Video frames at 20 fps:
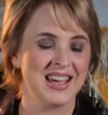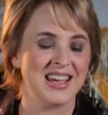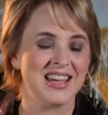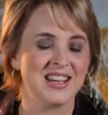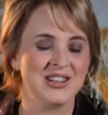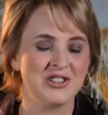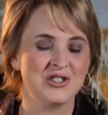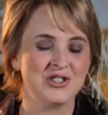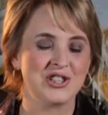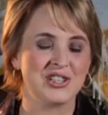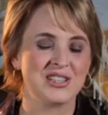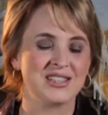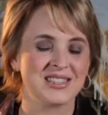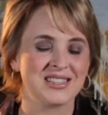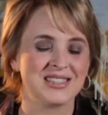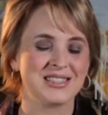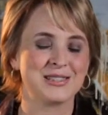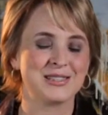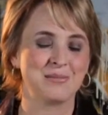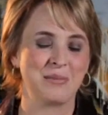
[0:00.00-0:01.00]
In
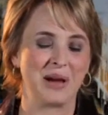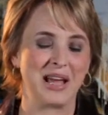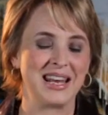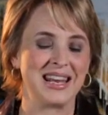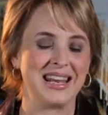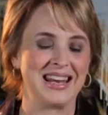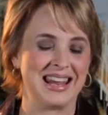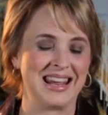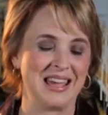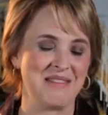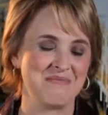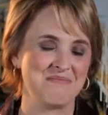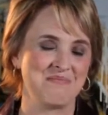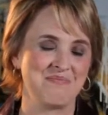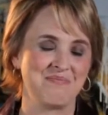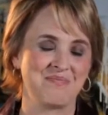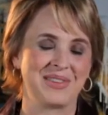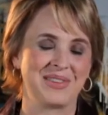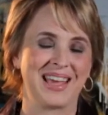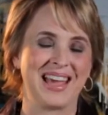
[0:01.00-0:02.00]
Jesus' mighty name,
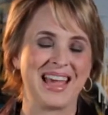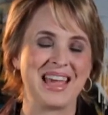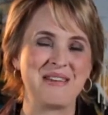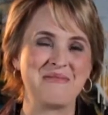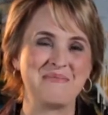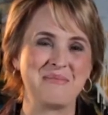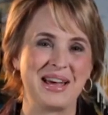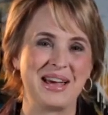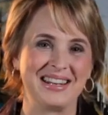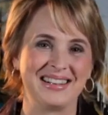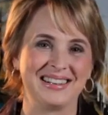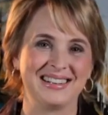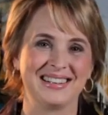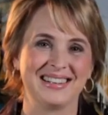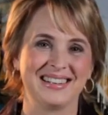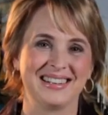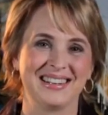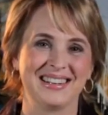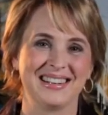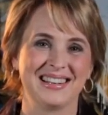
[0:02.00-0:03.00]
amen.
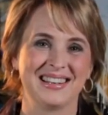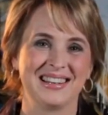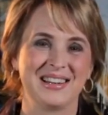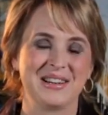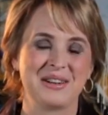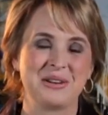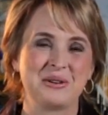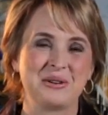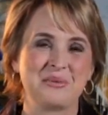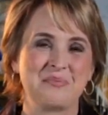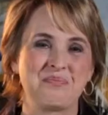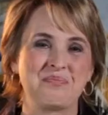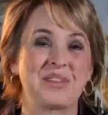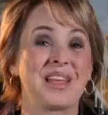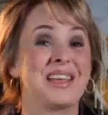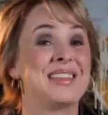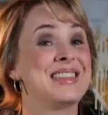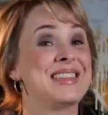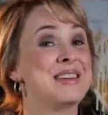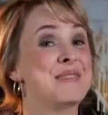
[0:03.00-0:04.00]

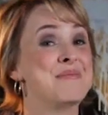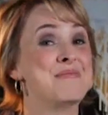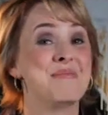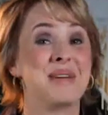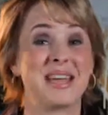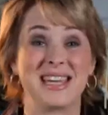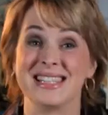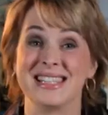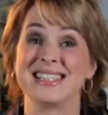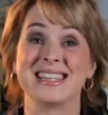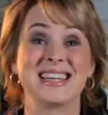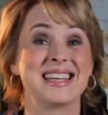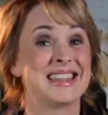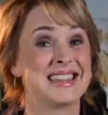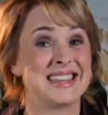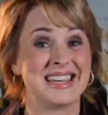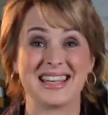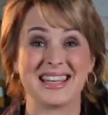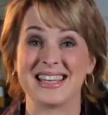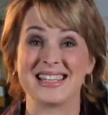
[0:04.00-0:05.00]
The amazing
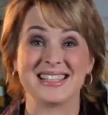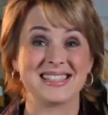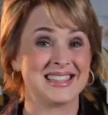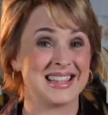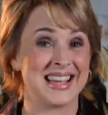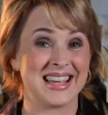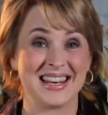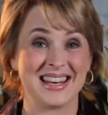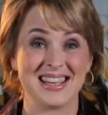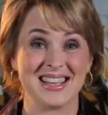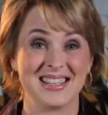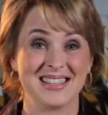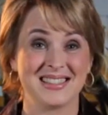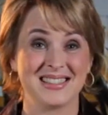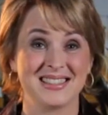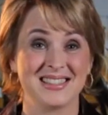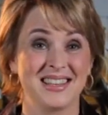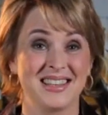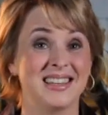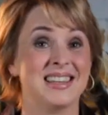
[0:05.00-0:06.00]
thing is,
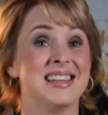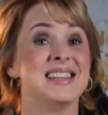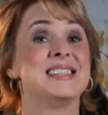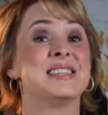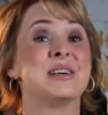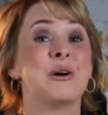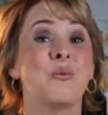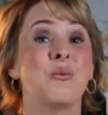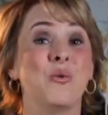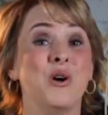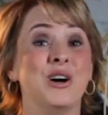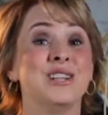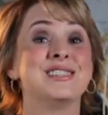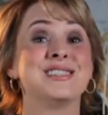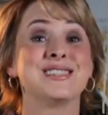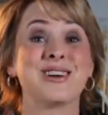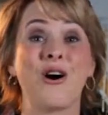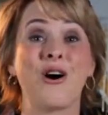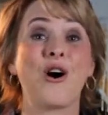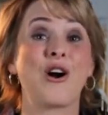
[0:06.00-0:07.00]
ladies, is that
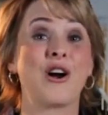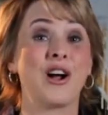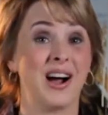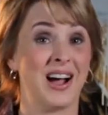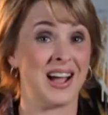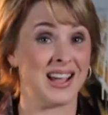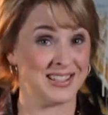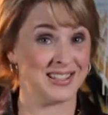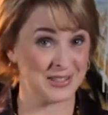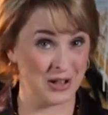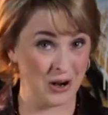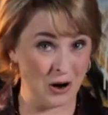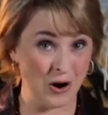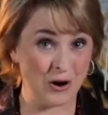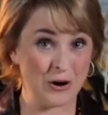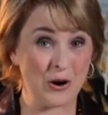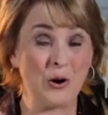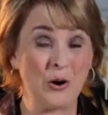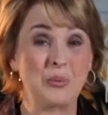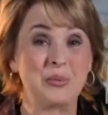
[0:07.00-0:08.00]
once our eyes
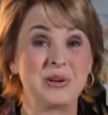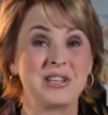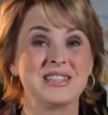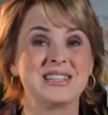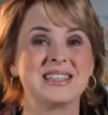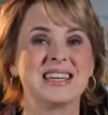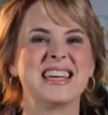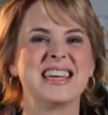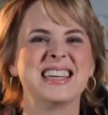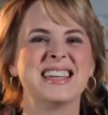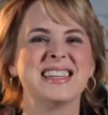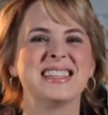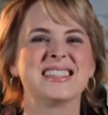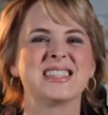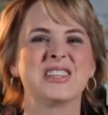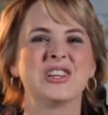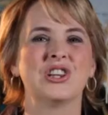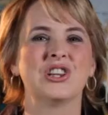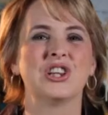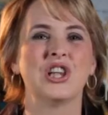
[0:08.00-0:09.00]
are opened, it
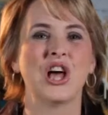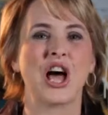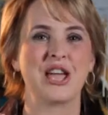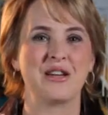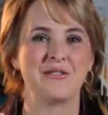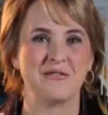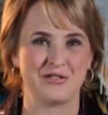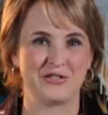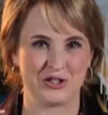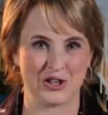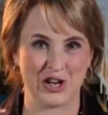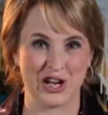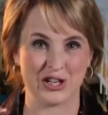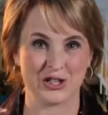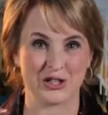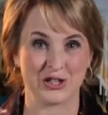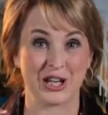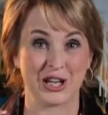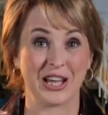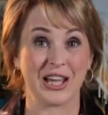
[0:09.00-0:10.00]
is life
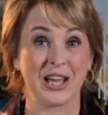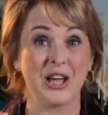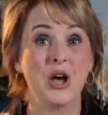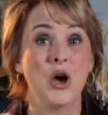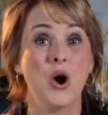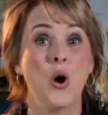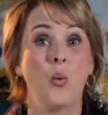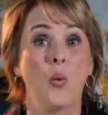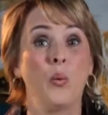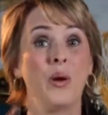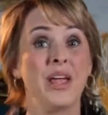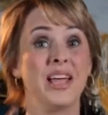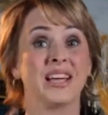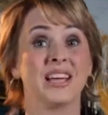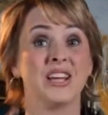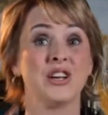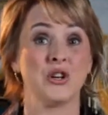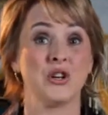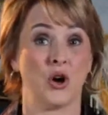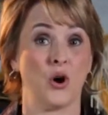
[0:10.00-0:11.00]
changing. We
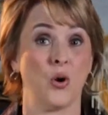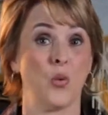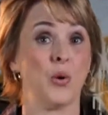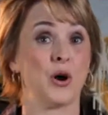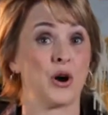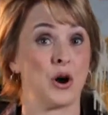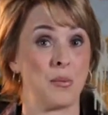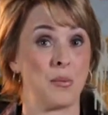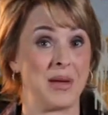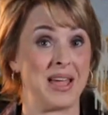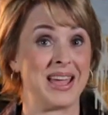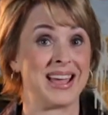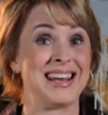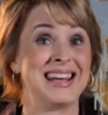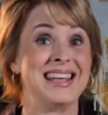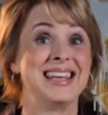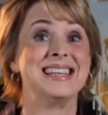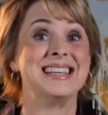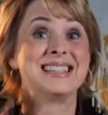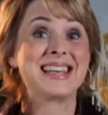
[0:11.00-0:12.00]
can know what our
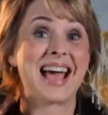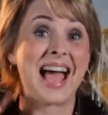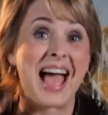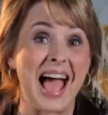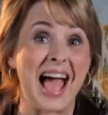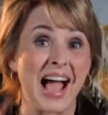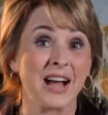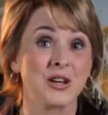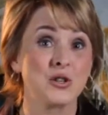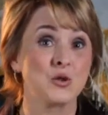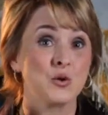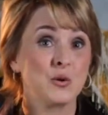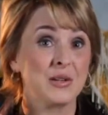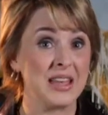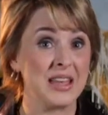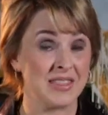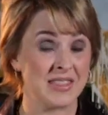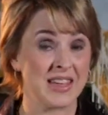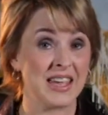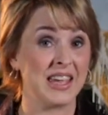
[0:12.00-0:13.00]
man is
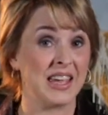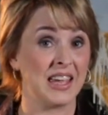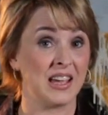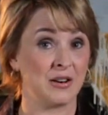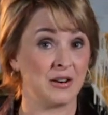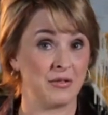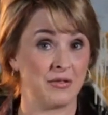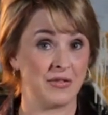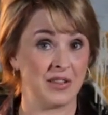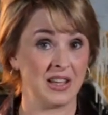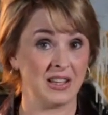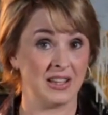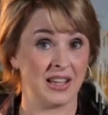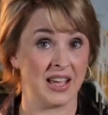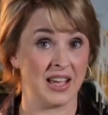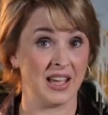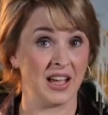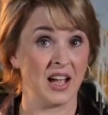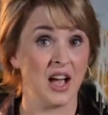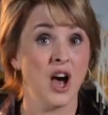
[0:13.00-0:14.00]
actually thinking and
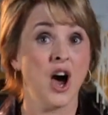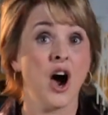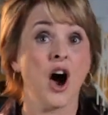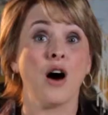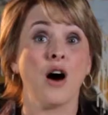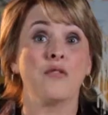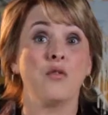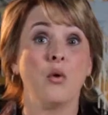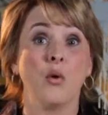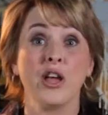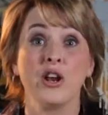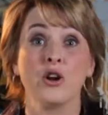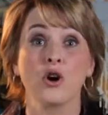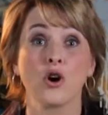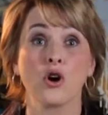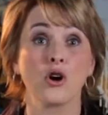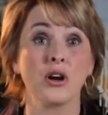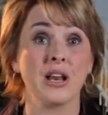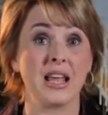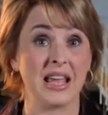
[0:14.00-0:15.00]
feeling, avoid
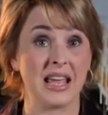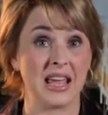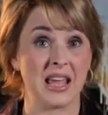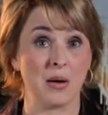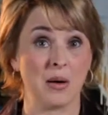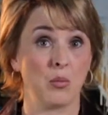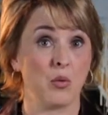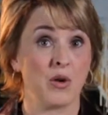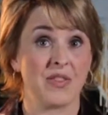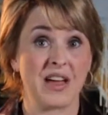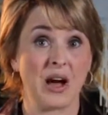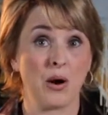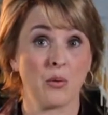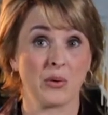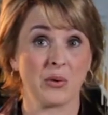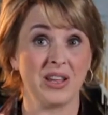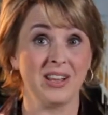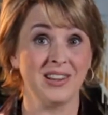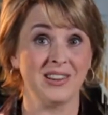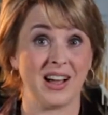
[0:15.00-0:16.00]
hurting him without
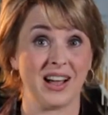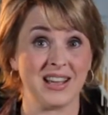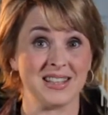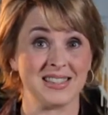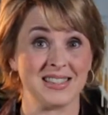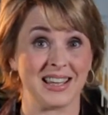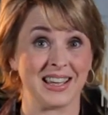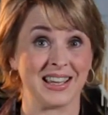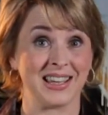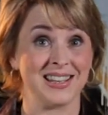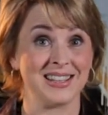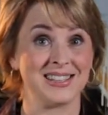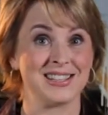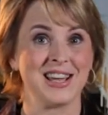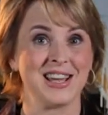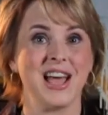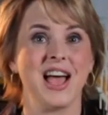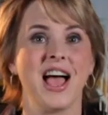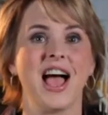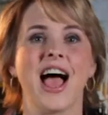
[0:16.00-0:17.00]
realizing it,
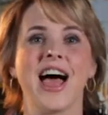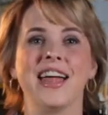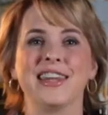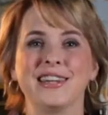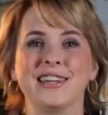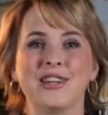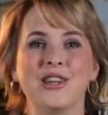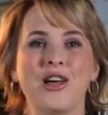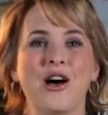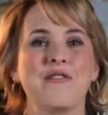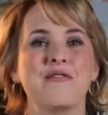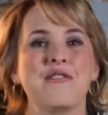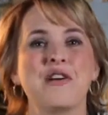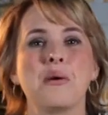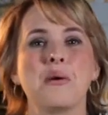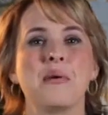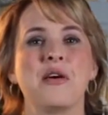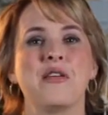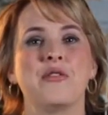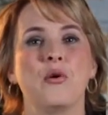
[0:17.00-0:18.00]
and love
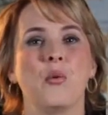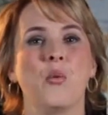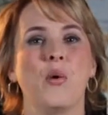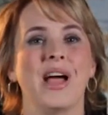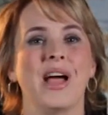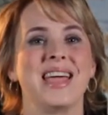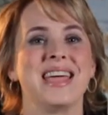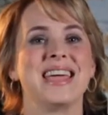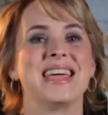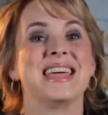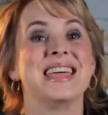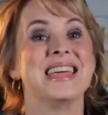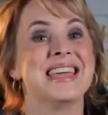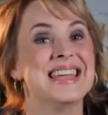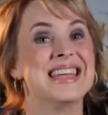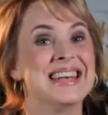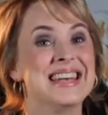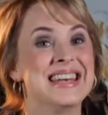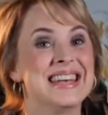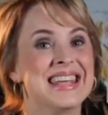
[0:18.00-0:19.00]
him in the way
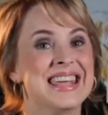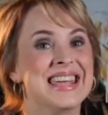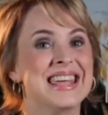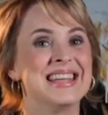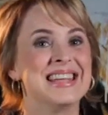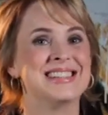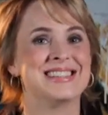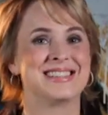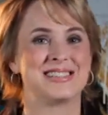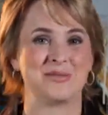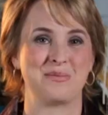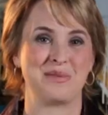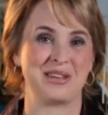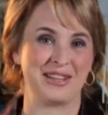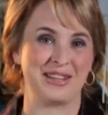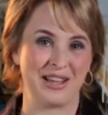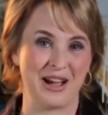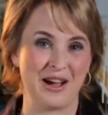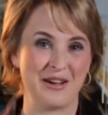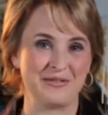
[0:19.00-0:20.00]
he needs to be
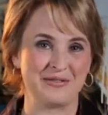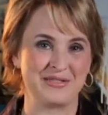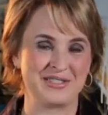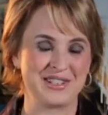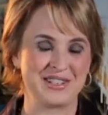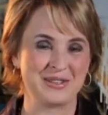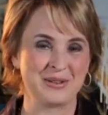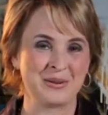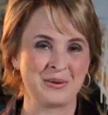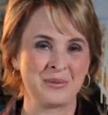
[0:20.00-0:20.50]
loved.